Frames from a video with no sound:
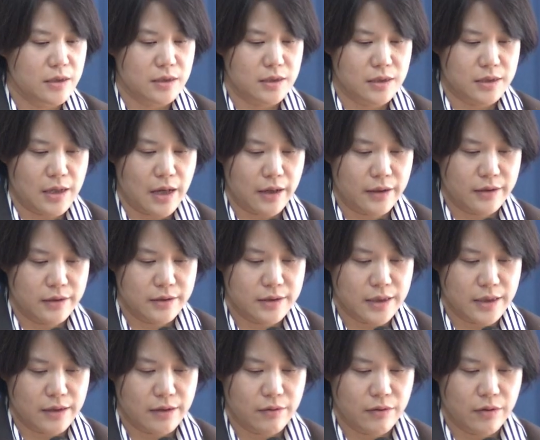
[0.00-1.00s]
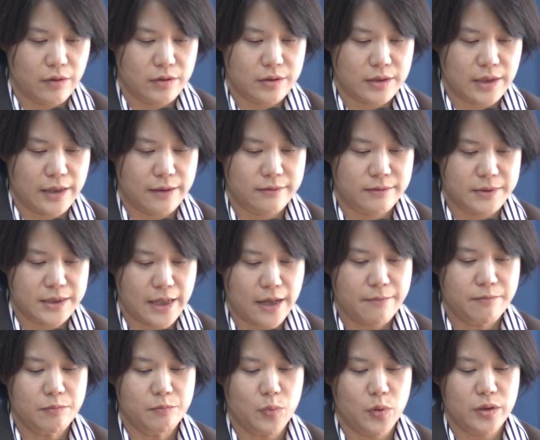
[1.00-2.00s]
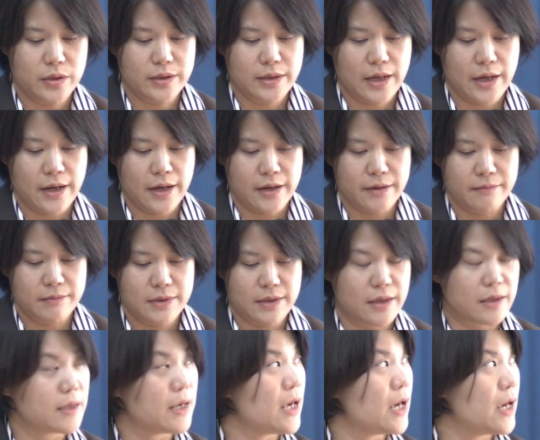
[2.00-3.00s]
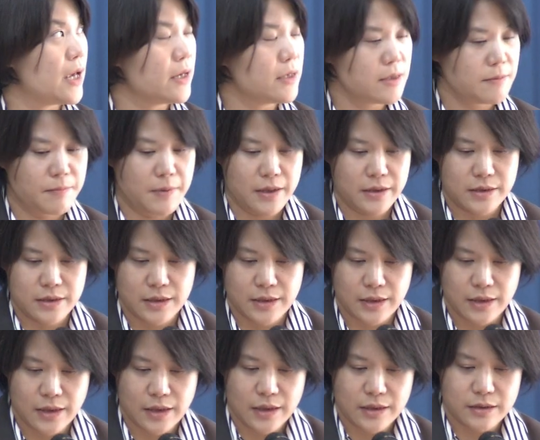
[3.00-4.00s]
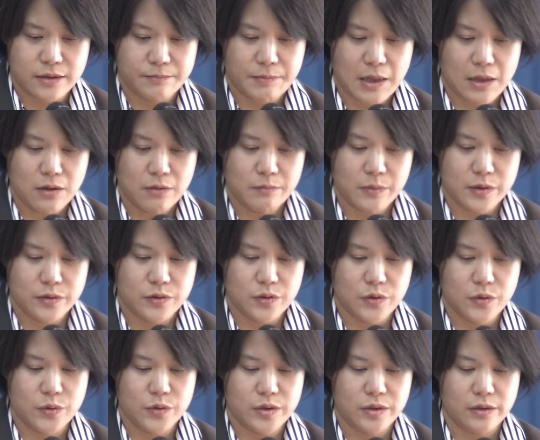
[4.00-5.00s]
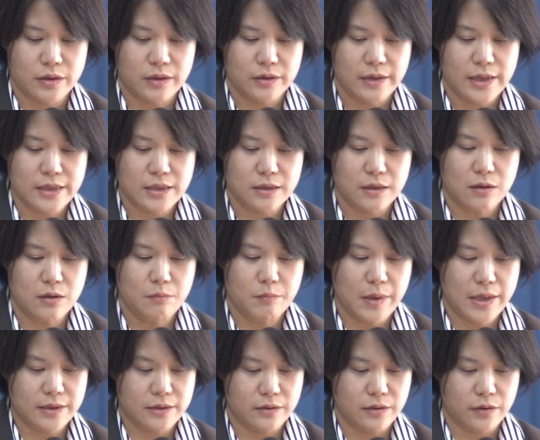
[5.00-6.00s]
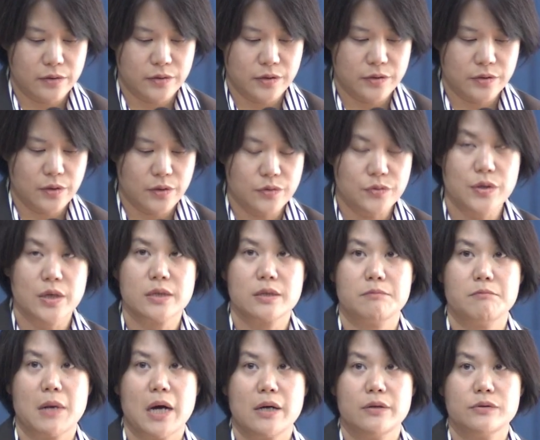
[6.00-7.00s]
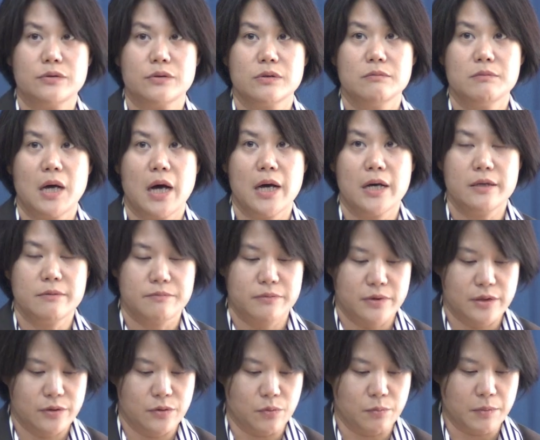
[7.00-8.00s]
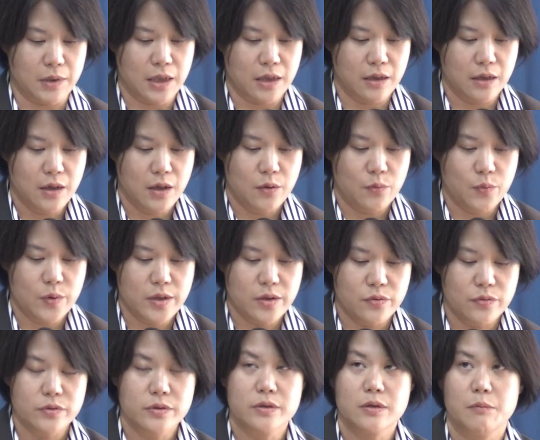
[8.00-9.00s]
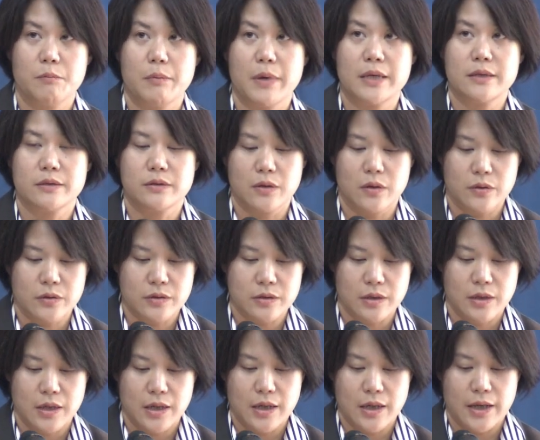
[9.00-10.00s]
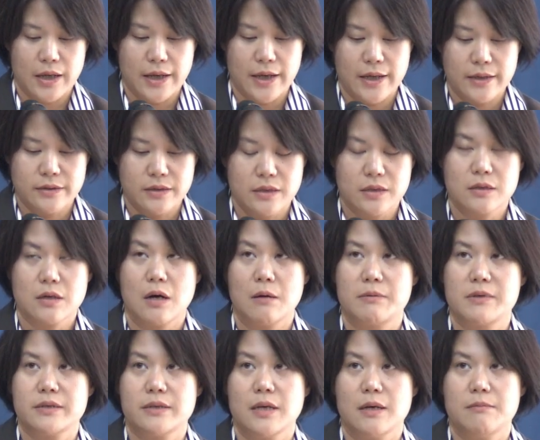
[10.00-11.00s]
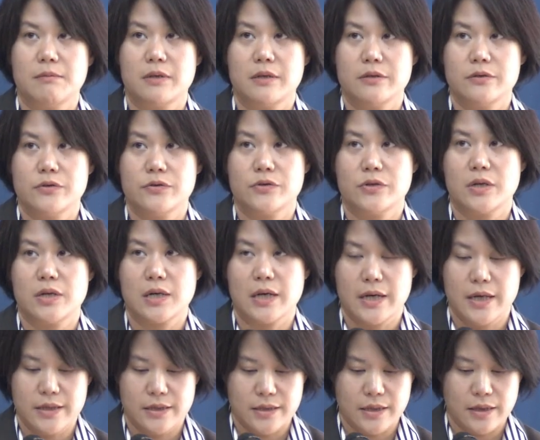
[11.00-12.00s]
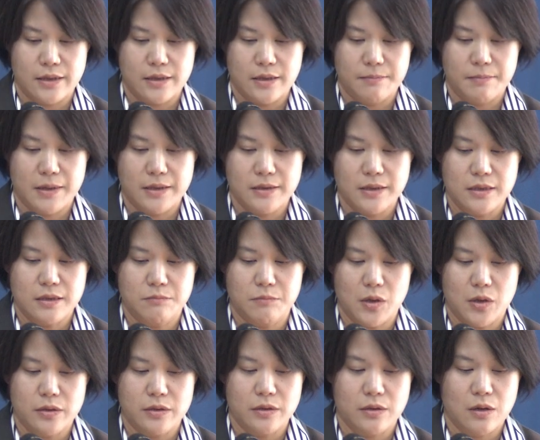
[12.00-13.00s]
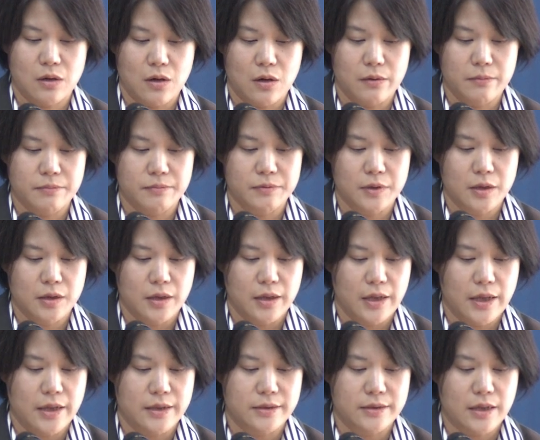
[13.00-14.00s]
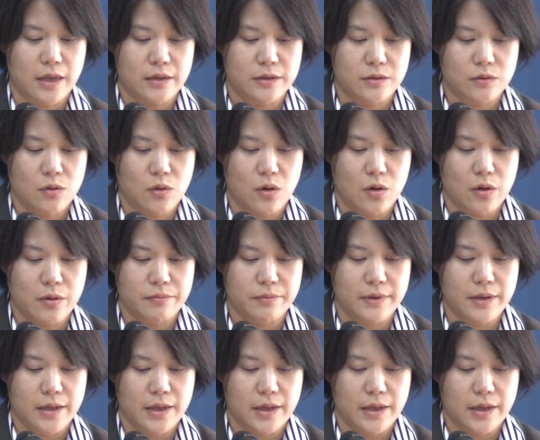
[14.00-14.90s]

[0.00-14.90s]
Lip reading: The technique can save more time than antibody development using a classical method such as mouse hybridoma. We used the method and discovered several neutralizing antibodies, MERS-CoV and SARS-CoV